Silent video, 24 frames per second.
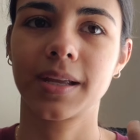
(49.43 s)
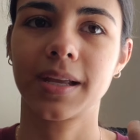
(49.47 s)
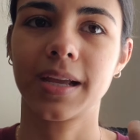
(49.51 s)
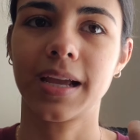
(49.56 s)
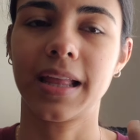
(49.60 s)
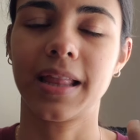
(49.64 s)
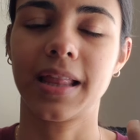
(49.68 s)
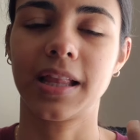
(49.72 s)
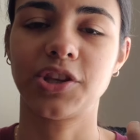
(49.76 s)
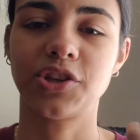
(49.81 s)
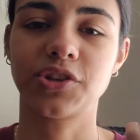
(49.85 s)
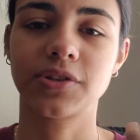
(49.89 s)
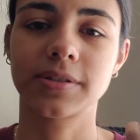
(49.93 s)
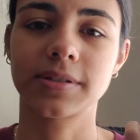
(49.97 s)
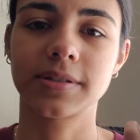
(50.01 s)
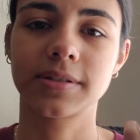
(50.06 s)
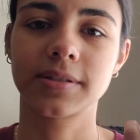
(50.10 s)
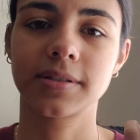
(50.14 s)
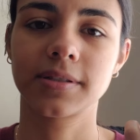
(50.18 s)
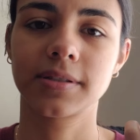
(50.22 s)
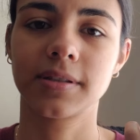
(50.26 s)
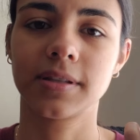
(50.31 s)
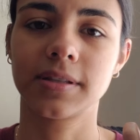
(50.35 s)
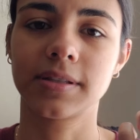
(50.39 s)
And then
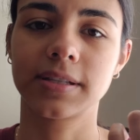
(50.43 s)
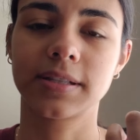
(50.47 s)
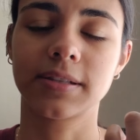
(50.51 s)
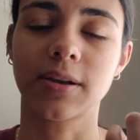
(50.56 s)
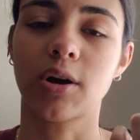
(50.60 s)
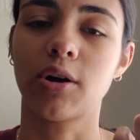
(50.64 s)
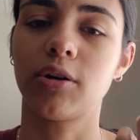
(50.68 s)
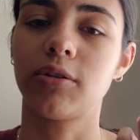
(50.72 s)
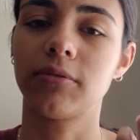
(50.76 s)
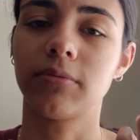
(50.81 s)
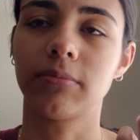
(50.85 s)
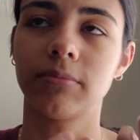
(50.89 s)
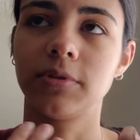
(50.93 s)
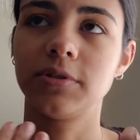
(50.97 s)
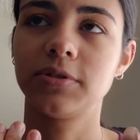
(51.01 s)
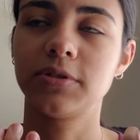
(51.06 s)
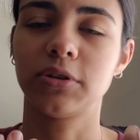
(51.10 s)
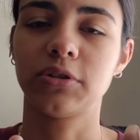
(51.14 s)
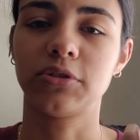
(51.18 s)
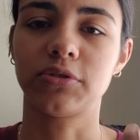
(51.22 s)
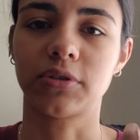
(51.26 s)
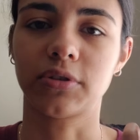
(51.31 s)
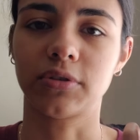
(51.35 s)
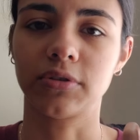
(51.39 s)
just these are
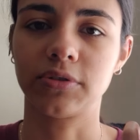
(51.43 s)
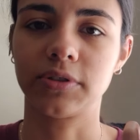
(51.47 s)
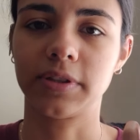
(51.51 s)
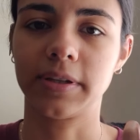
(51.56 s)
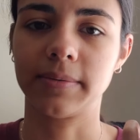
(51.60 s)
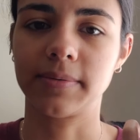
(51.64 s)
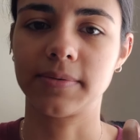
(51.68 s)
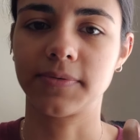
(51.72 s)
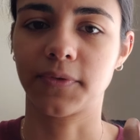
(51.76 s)
all tips